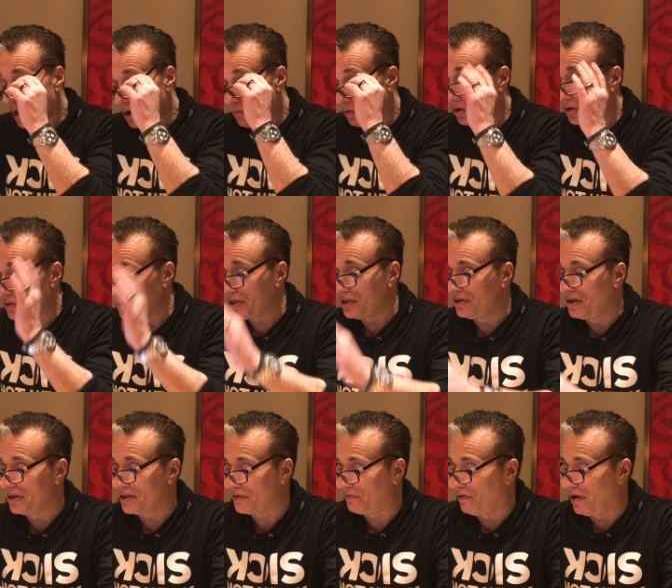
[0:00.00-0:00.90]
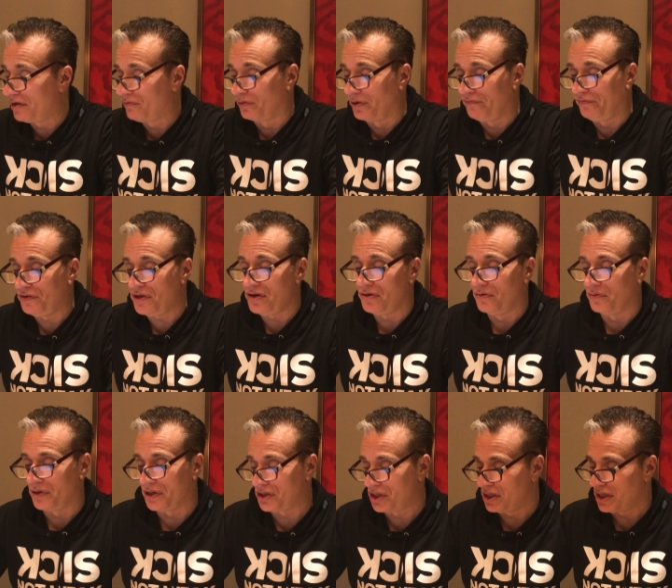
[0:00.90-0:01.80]
well, there's this fun review
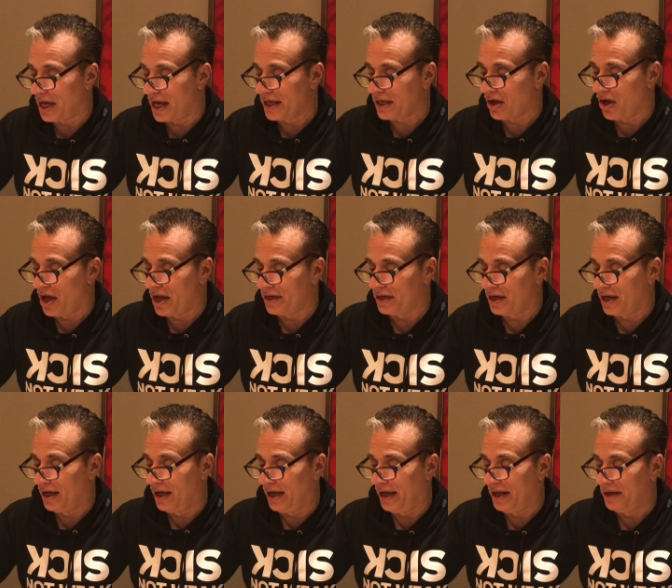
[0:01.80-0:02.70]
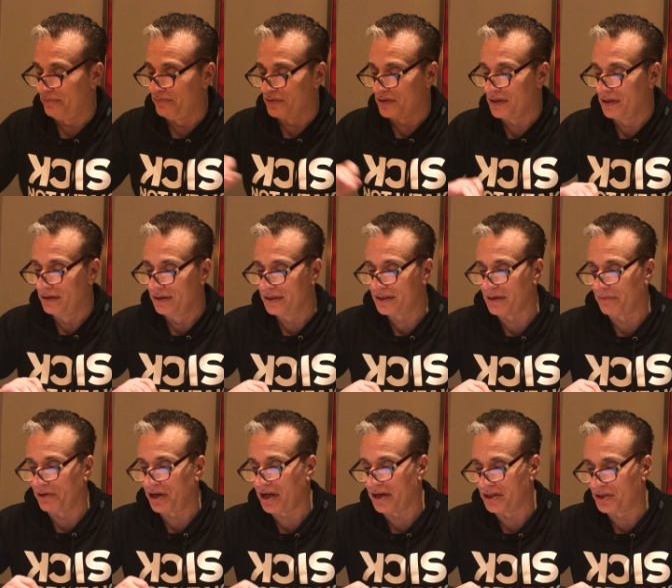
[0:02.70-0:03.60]
which I got um,
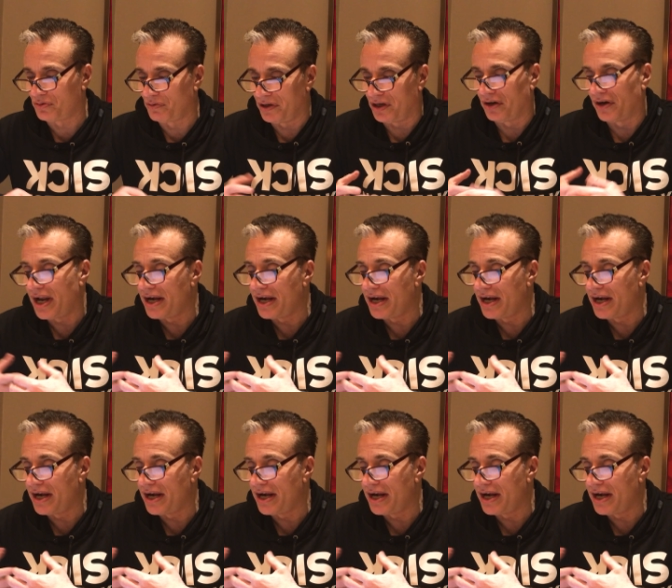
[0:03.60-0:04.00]
somebody on Twitter.